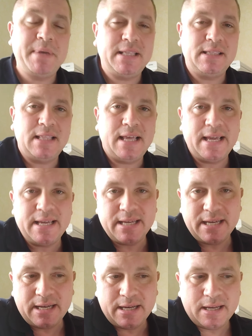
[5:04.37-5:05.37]
been
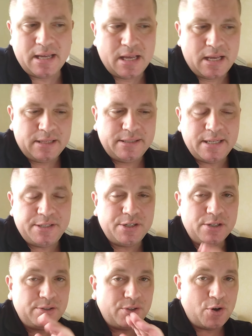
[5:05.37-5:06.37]
like
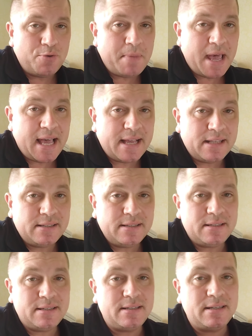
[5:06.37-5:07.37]
digital
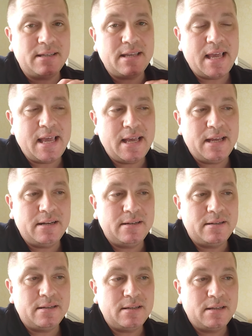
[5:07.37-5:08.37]
nomads
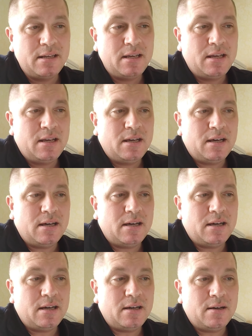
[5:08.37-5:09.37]
and...
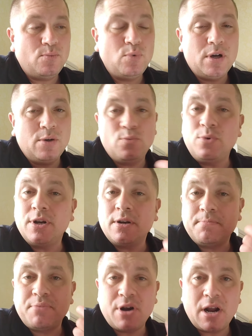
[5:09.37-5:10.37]

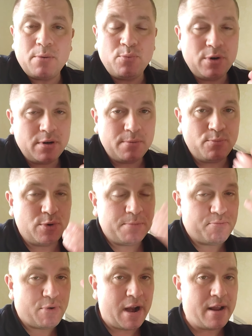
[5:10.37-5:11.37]
we're
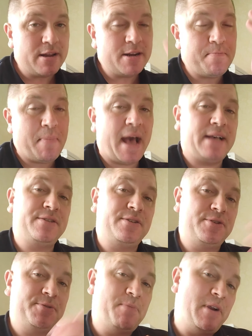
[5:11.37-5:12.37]
brand
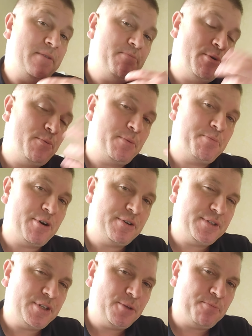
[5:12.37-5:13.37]
ambassadors, right? But we're
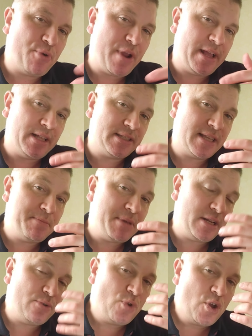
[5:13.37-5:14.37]
personal brands. I
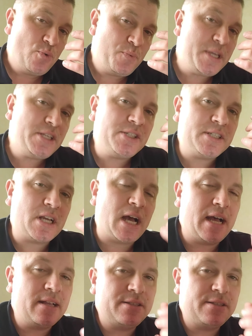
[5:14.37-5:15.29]
mean, we just